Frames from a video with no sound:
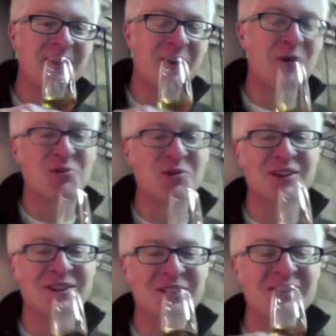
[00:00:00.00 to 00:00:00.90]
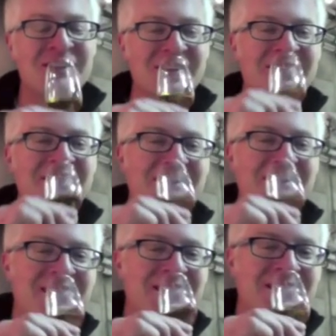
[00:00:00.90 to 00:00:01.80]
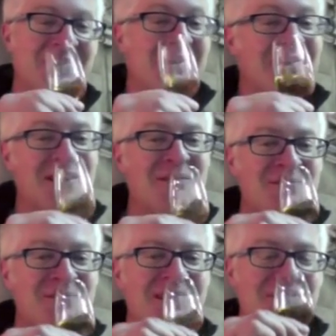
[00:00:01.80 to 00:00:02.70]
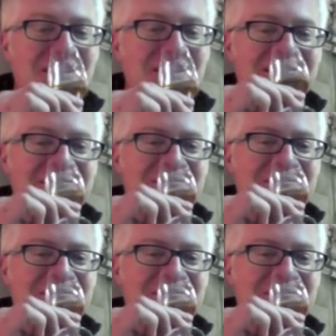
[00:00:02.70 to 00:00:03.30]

Oh, it's really good, yeah. You got to come. I'm telling you.